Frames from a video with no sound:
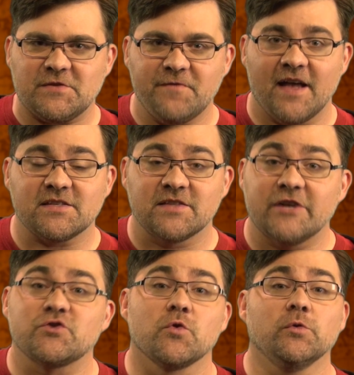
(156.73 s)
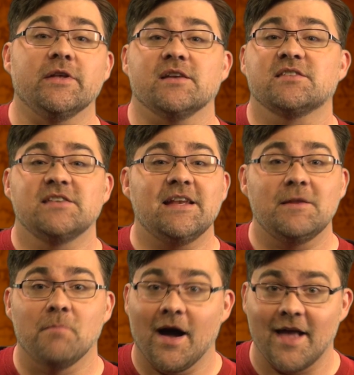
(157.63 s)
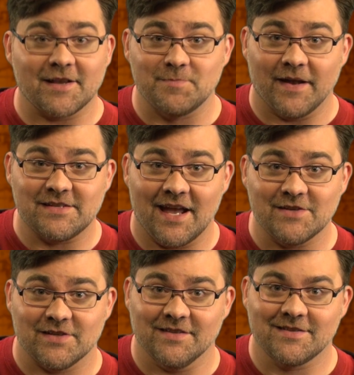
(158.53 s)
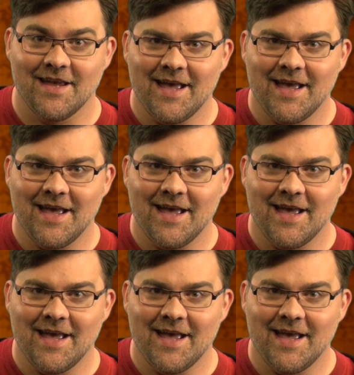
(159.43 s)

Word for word: fest that truly exceeded my expectations.